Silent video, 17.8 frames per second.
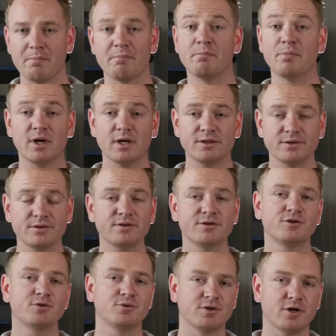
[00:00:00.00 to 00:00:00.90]
But
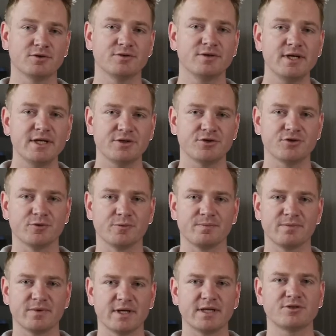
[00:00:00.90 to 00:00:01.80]
you don't need to.
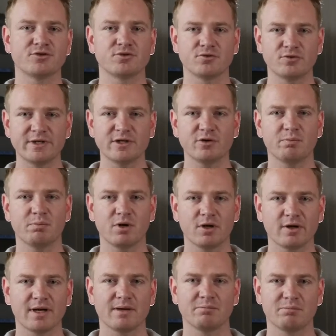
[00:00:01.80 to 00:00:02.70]
It's a real
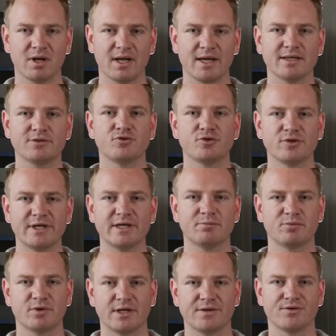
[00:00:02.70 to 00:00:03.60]
plug-and-play 3D
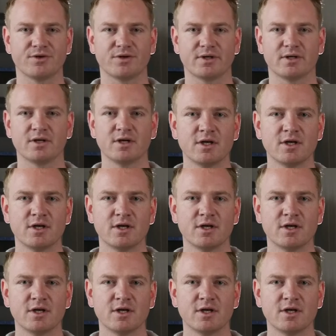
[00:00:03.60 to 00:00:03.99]
printer,